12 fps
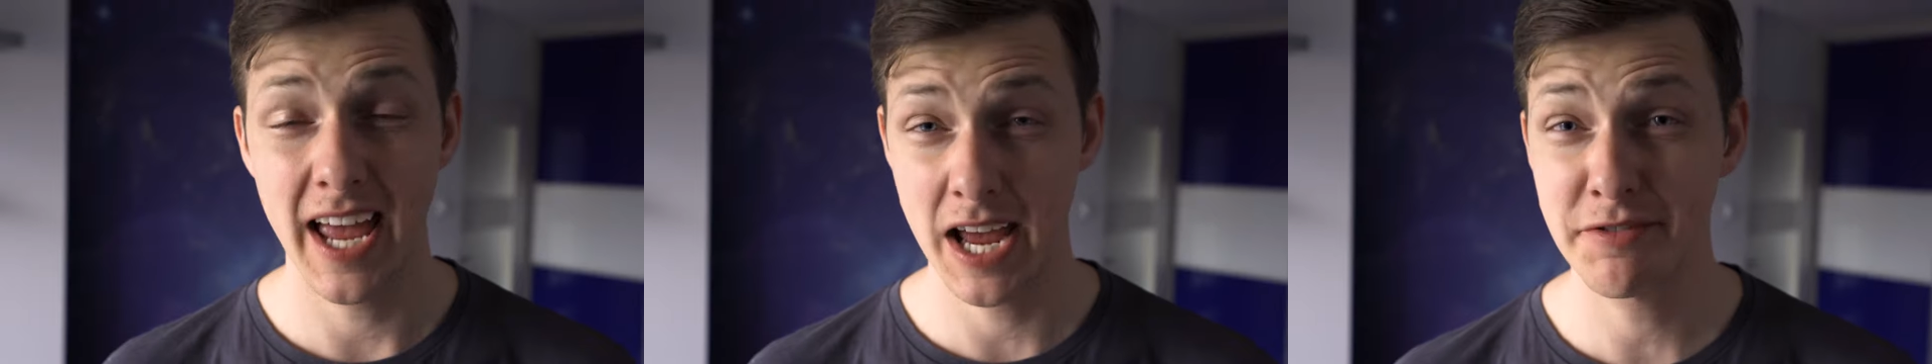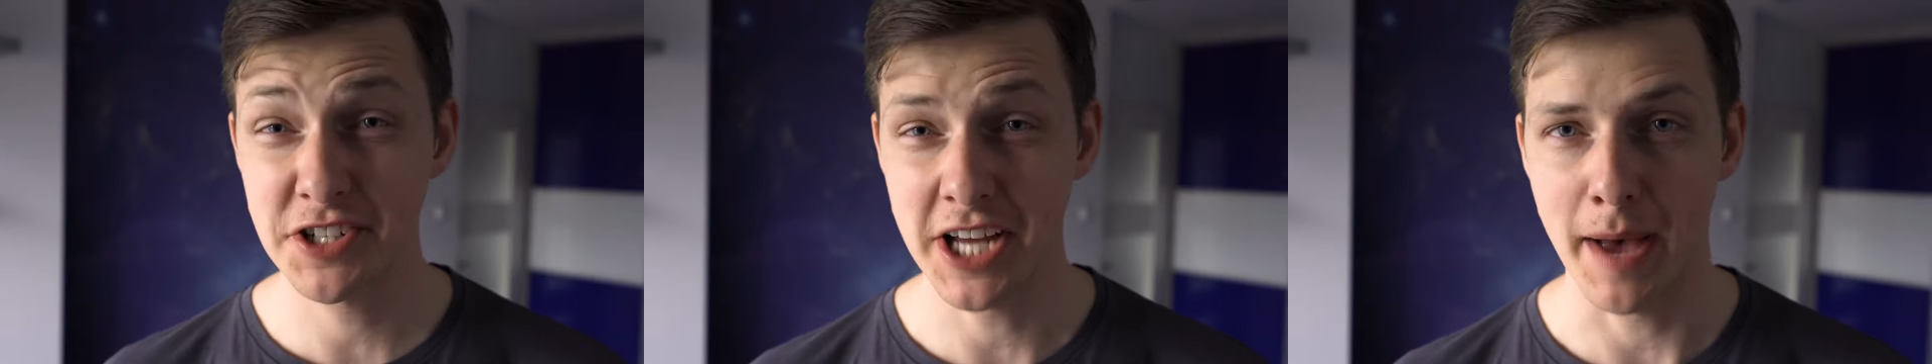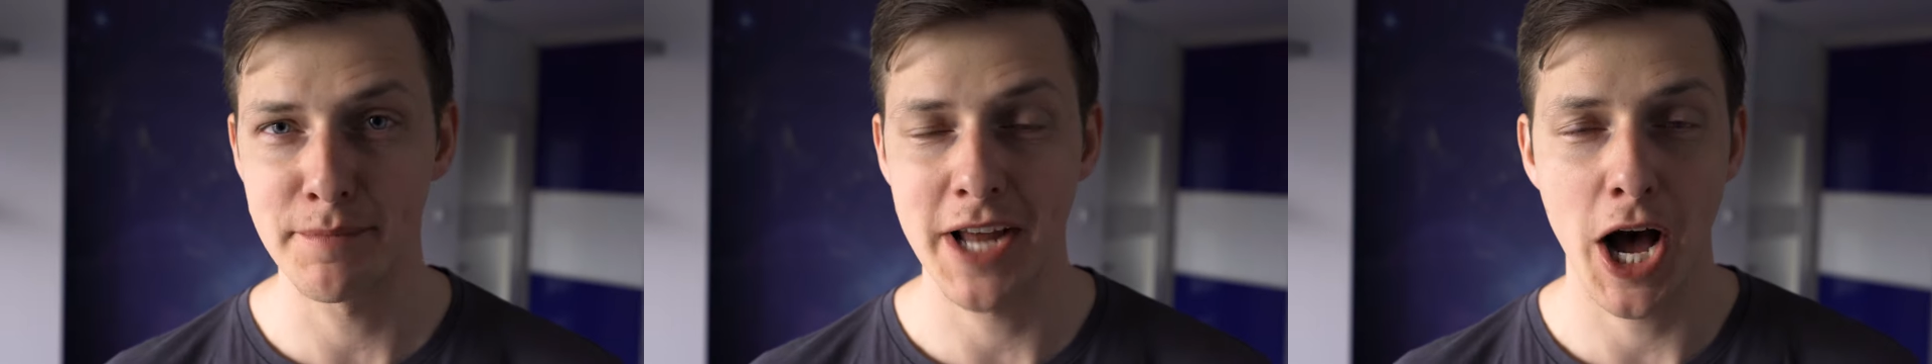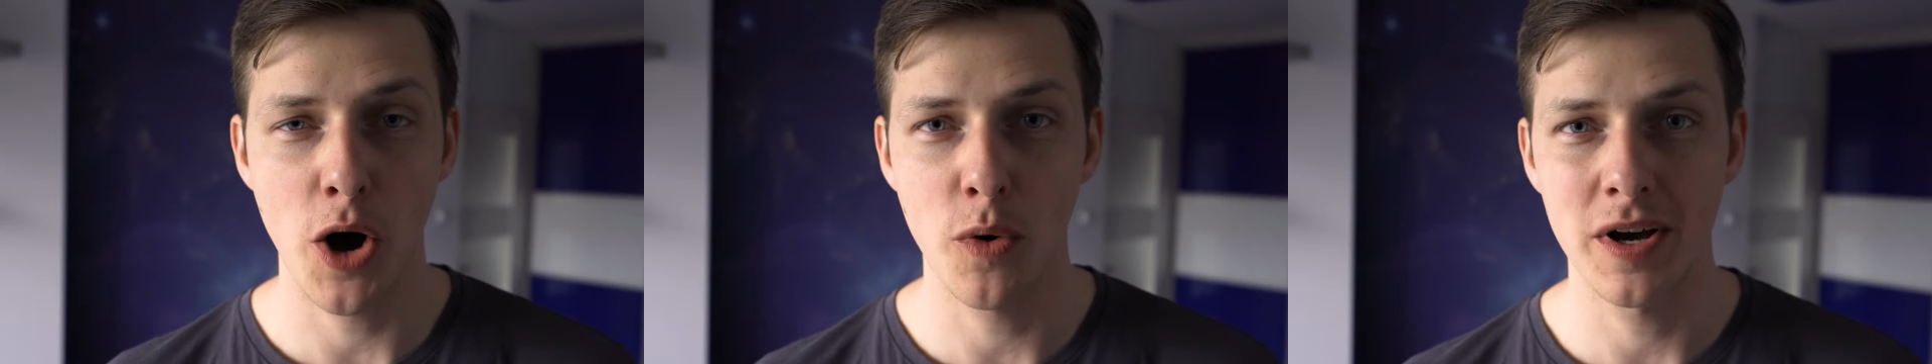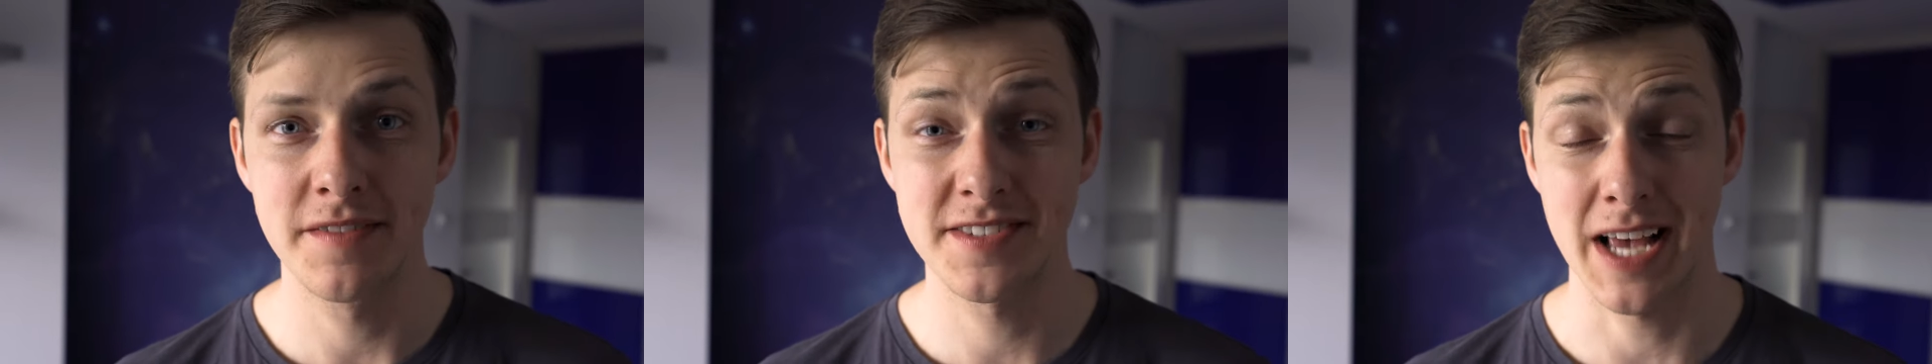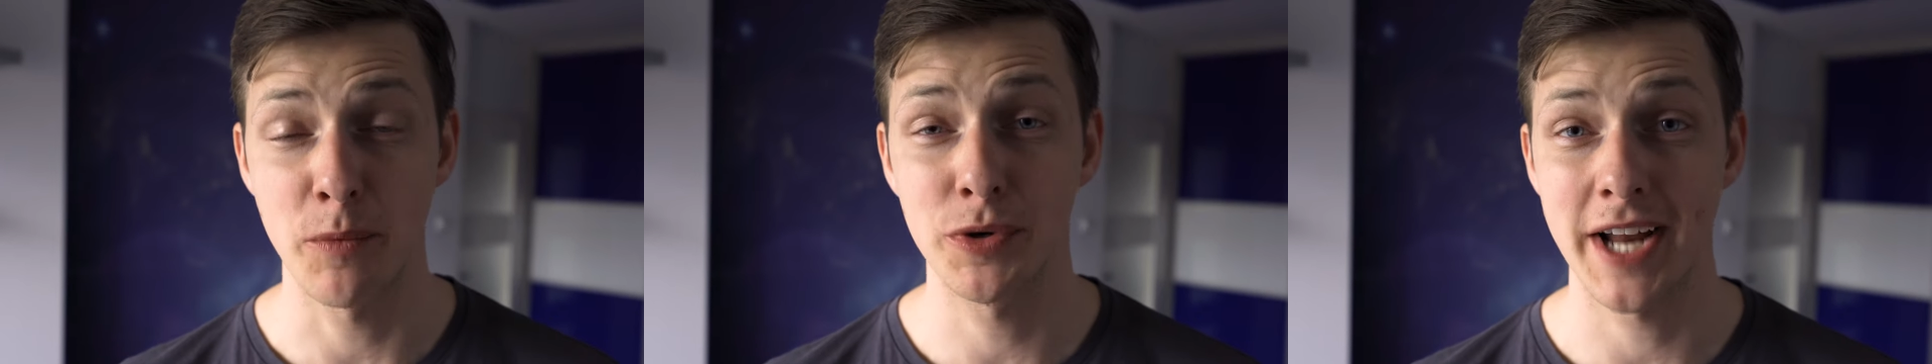Every time now, if
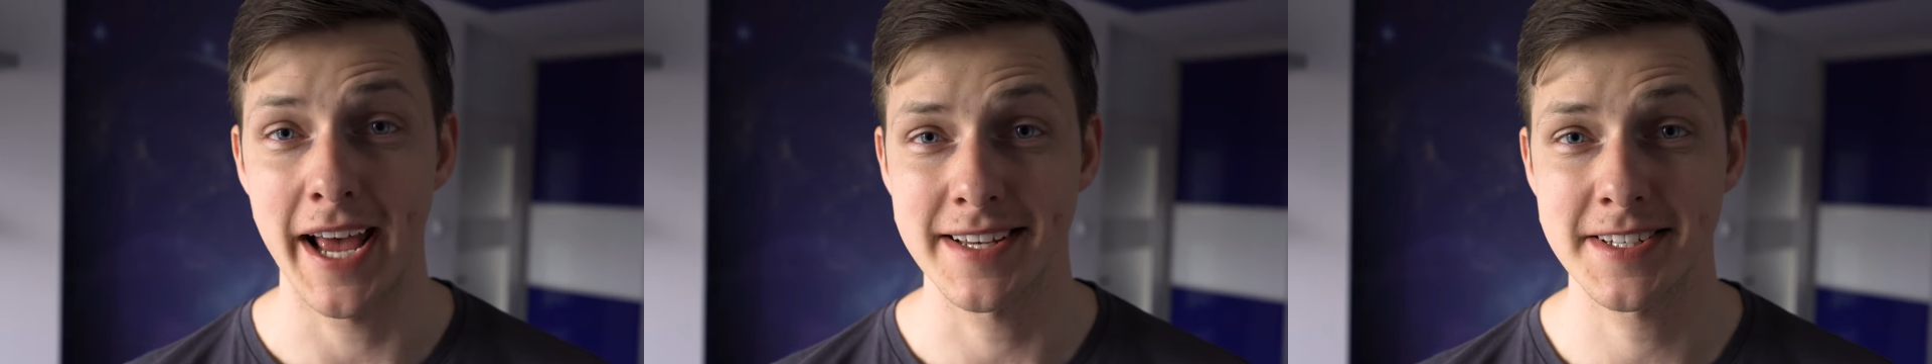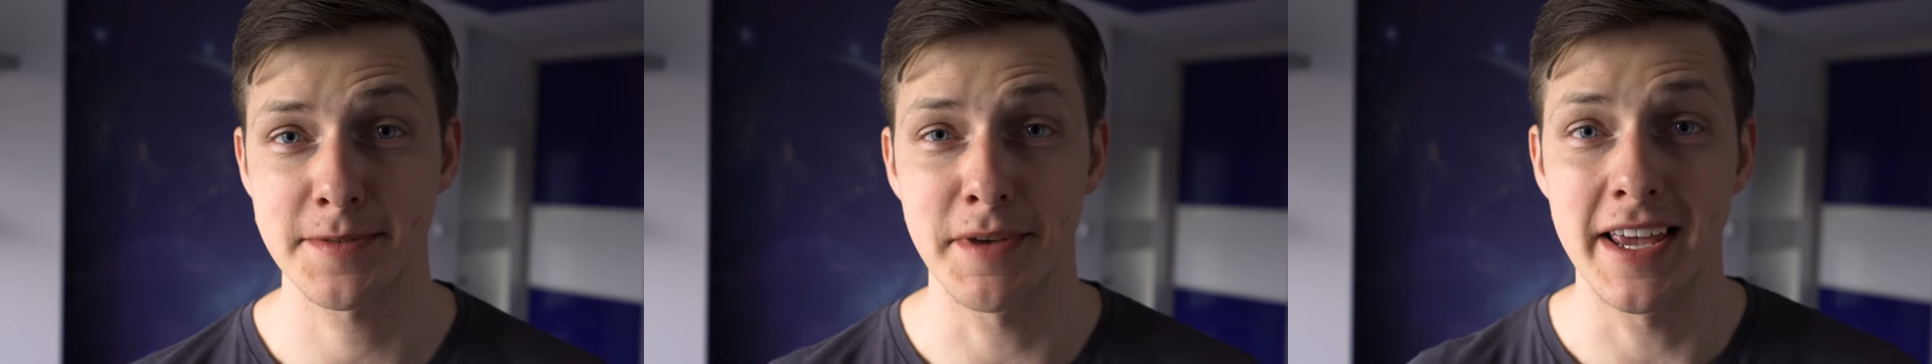someone asks